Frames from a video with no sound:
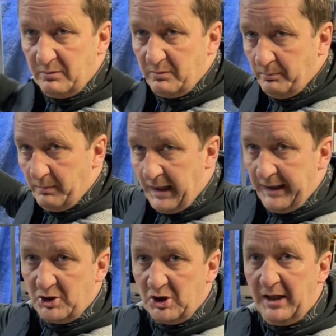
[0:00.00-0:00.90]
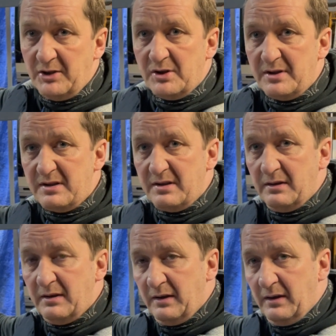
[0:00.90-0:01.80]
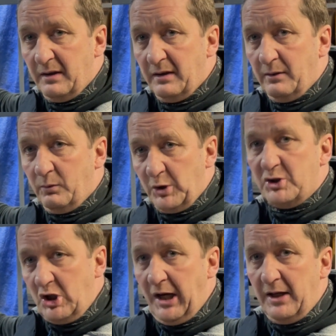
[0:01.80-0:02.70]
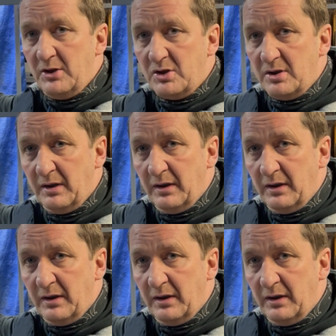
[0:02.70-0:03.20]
mine changes, would change,